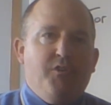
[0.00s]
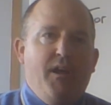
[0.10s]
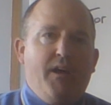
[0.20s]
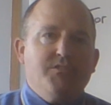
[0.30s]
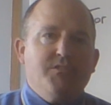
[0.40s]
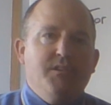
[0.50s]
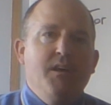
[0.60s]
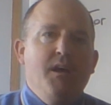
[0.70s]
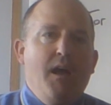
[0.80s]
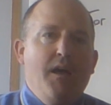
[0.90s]
reaction
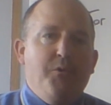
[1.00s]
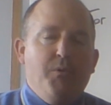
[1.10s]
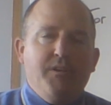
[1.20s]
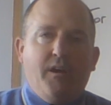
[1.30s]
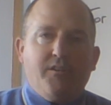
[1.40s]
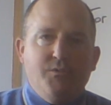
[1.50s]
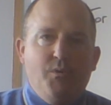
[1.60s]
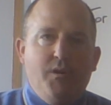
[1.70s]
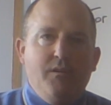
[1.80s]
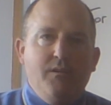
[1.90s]
and the reduction
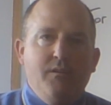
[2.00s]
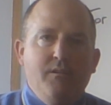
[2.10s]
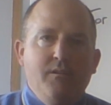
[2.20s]
one,